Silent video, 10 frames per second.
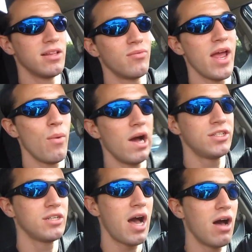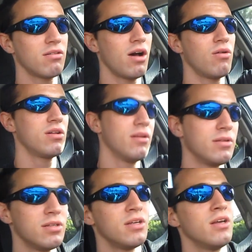the rain. Why don't you all go to
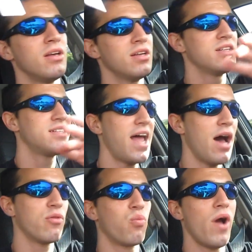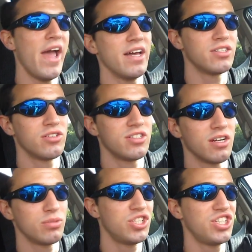the southwest or
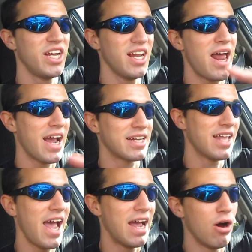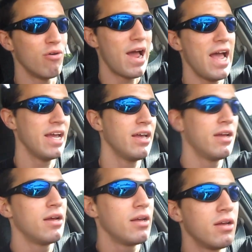some shit like that, alright?
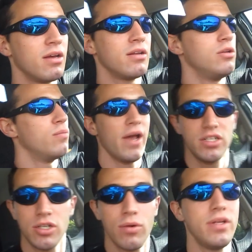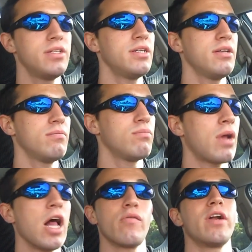New Mexico needs it.
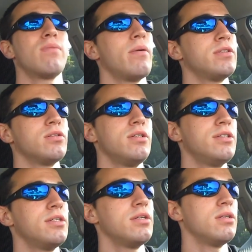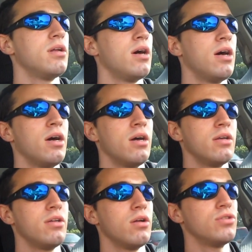Colorado probably still needs it. Uh,
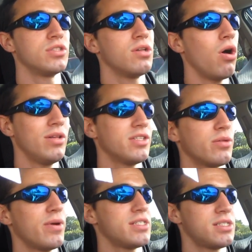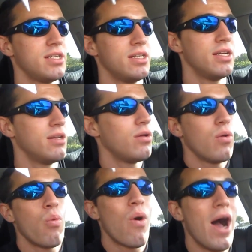you know, just all these other places need it.
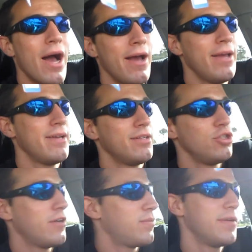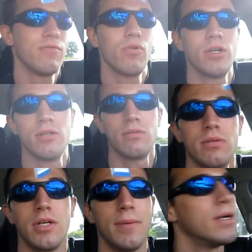Why do you have to be in Florida?
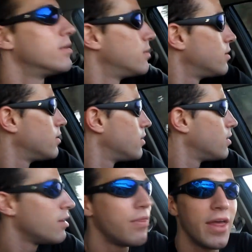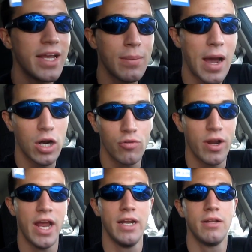Come on. Think about it,
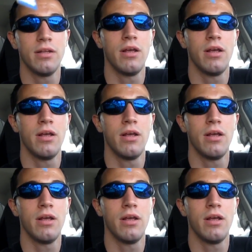Rain.